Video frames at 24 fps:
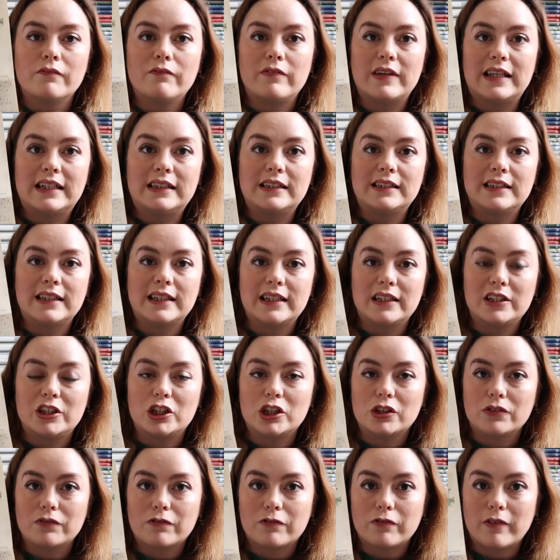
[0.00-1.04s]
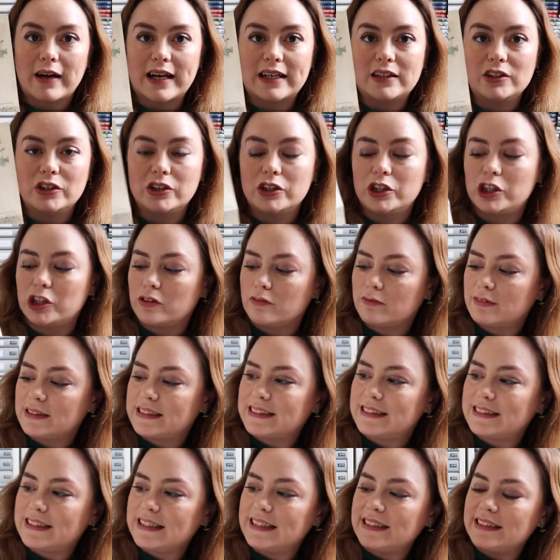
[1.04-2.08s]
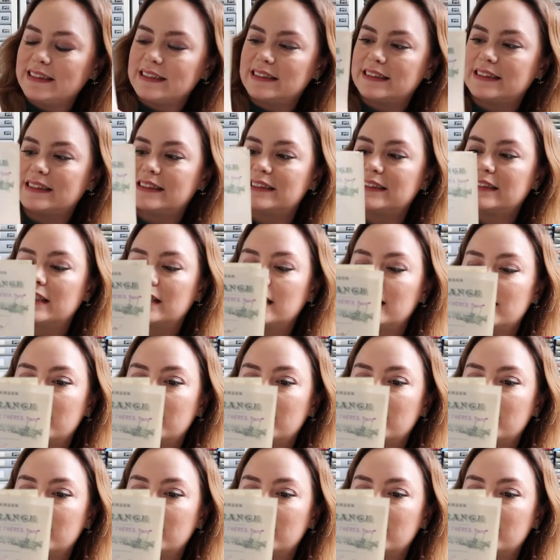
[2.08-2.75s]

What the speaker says: vintage French receipts.